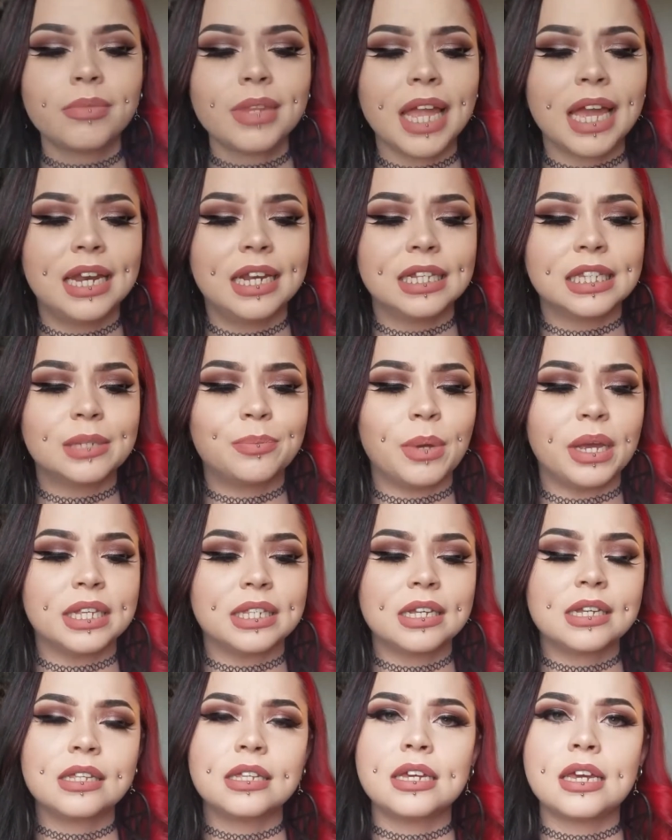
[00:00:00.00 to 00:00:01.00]
and it's
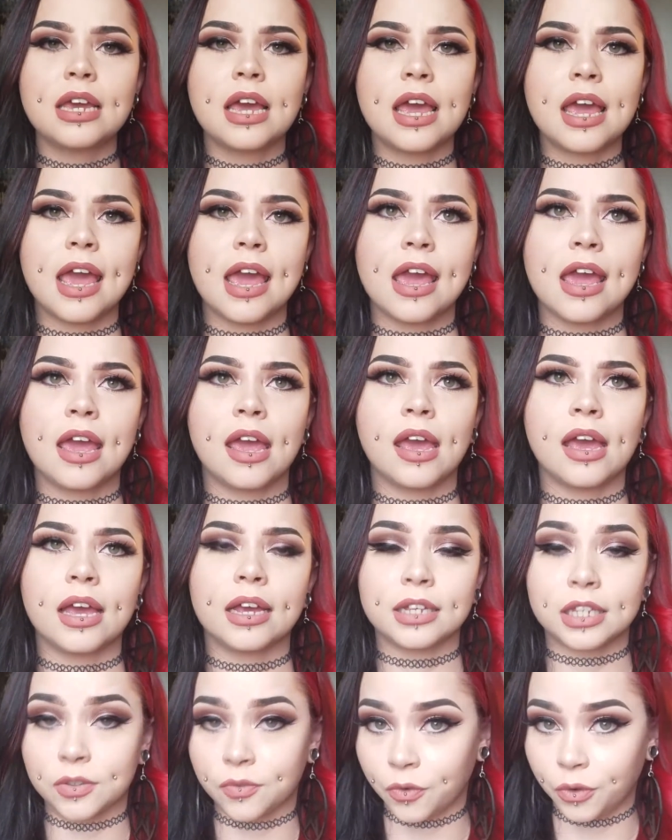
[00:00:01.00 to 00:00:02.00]
basically a
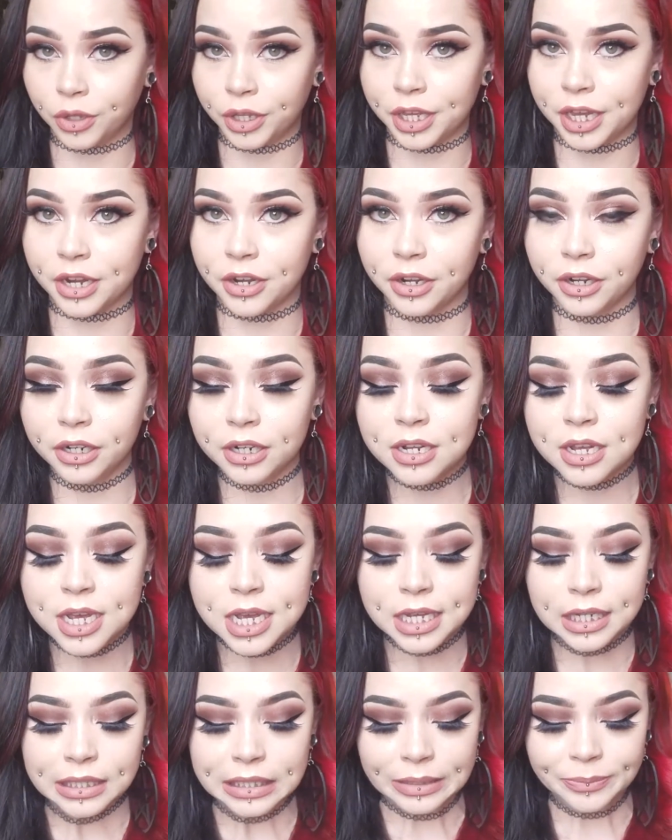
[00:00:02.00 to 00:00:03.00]
exfoliator,
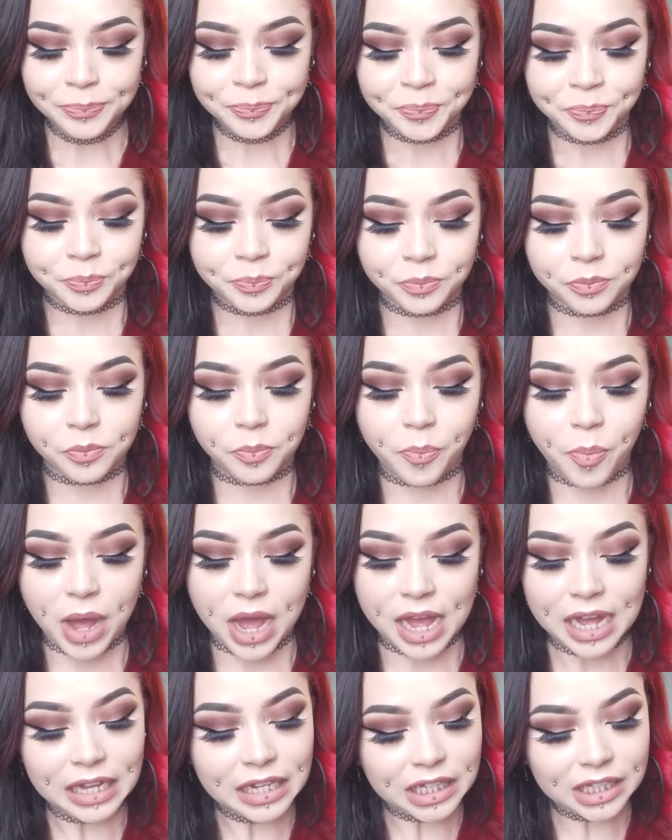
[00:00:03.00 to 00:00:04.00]

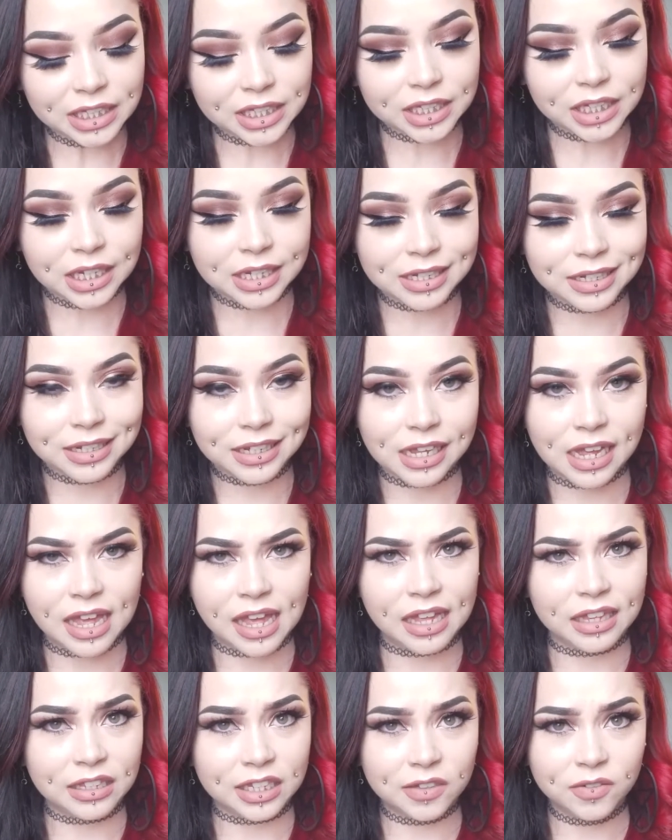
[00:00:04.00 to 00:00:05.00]
but
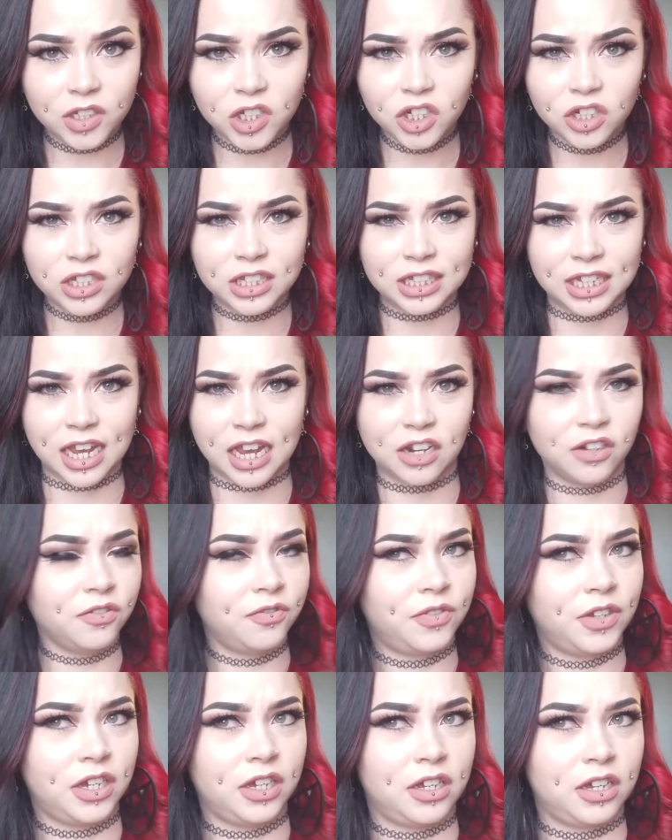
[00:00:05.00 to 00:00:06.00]
it leaves your skin
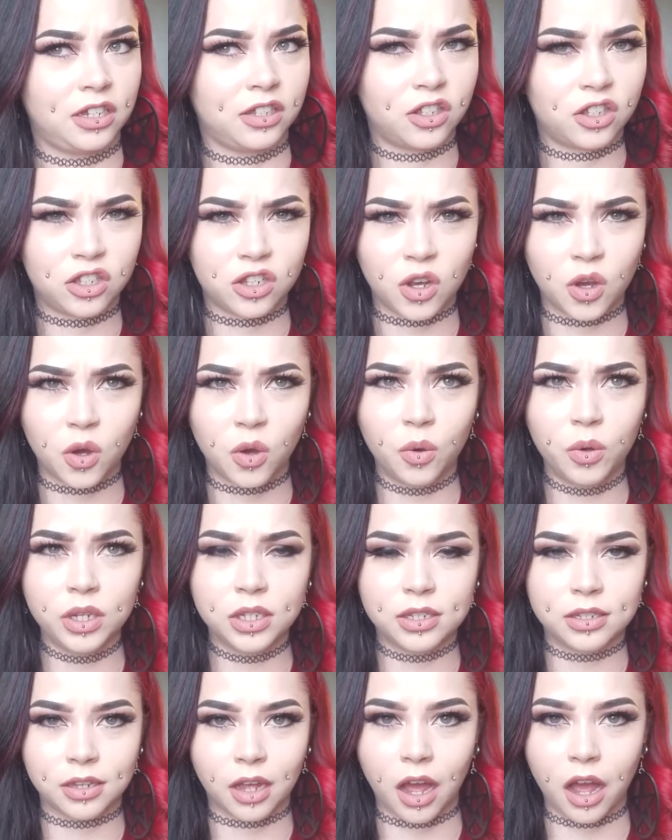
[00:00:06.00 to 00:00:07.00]
feeling so
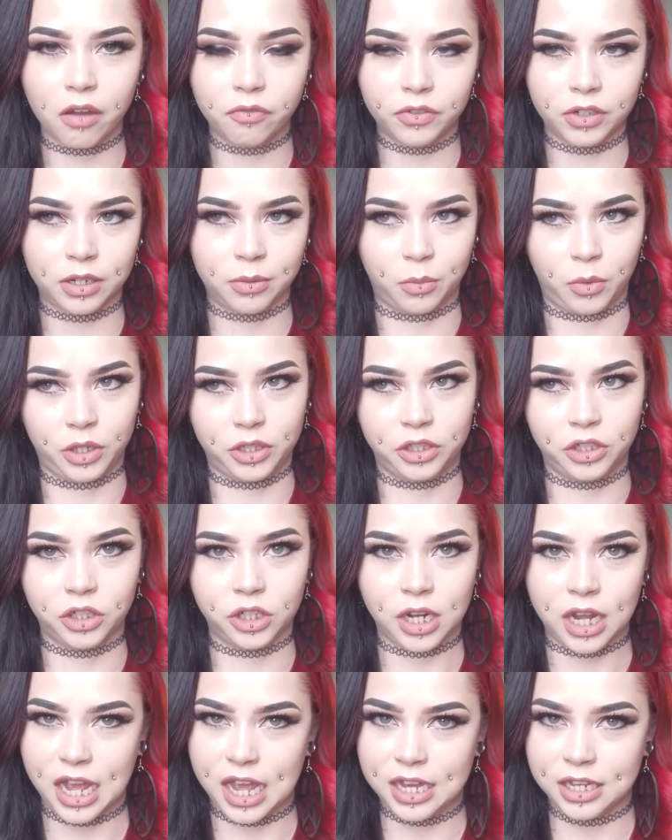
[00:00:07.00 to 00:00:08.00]
soft and
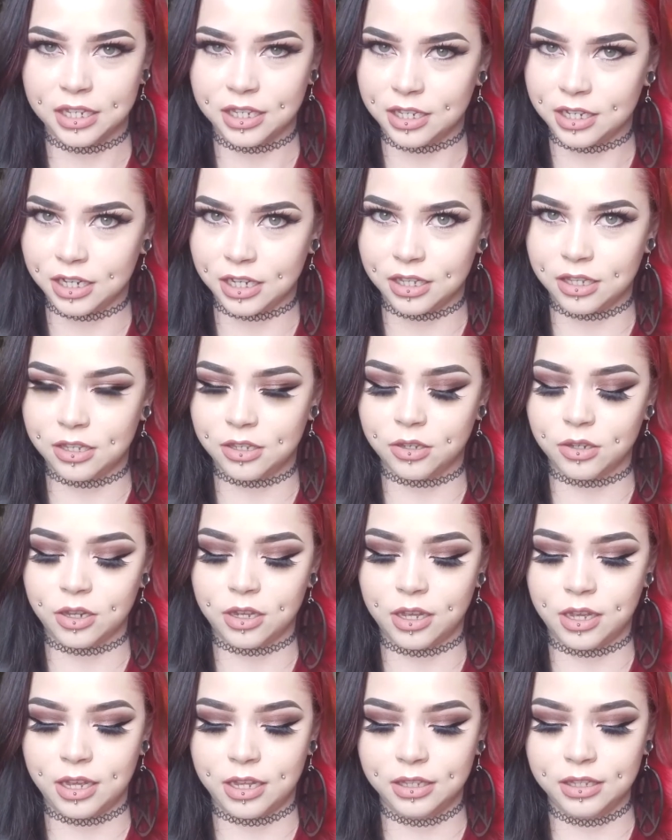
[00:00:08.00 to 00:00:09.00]
moisturized. It's
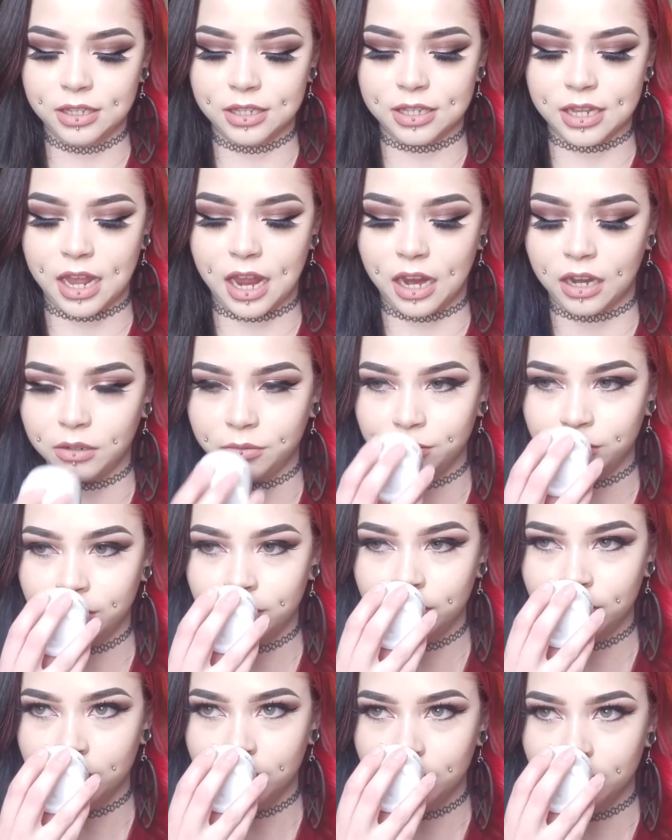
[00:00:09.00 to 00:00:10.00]
insane.
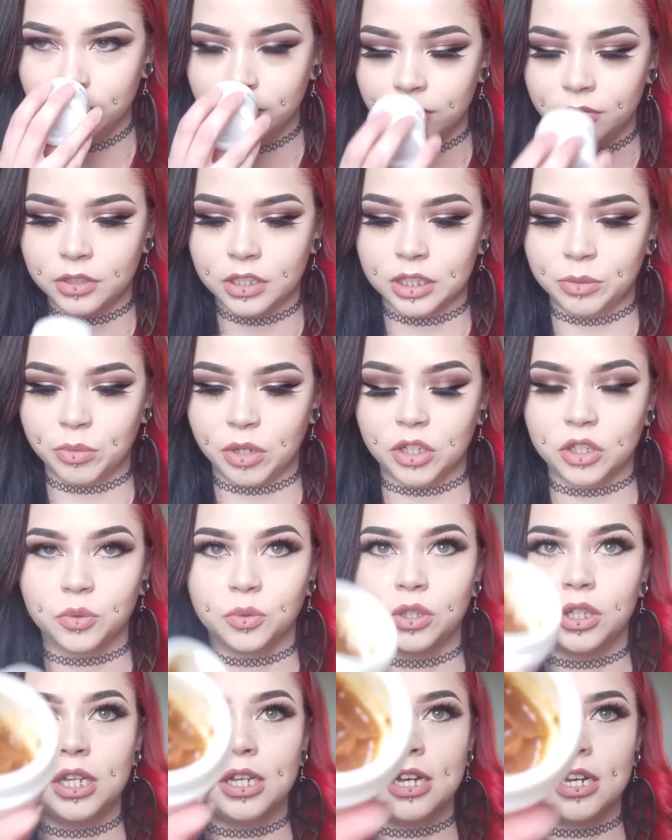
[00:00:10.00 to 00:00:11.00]
It smells
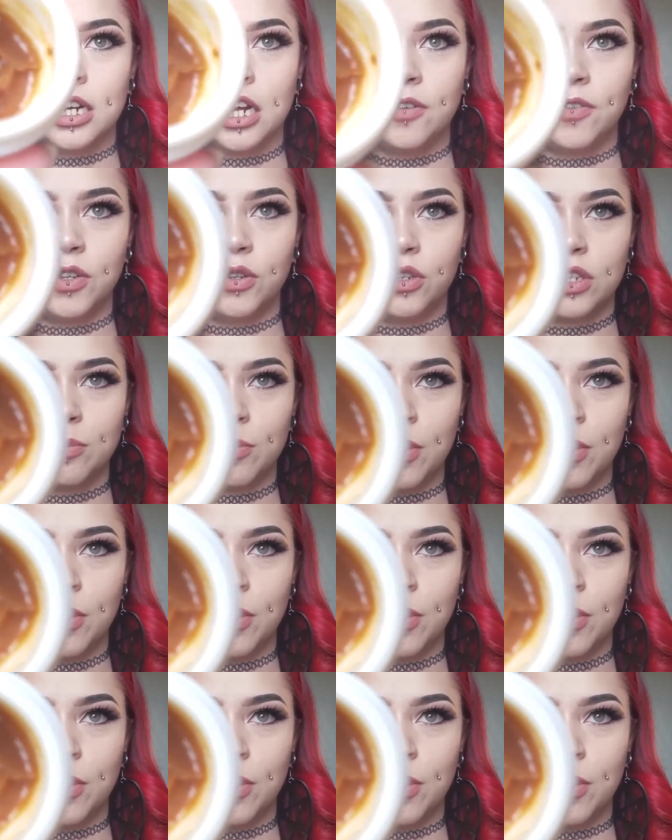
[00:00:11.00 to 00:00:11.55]
really good. I've used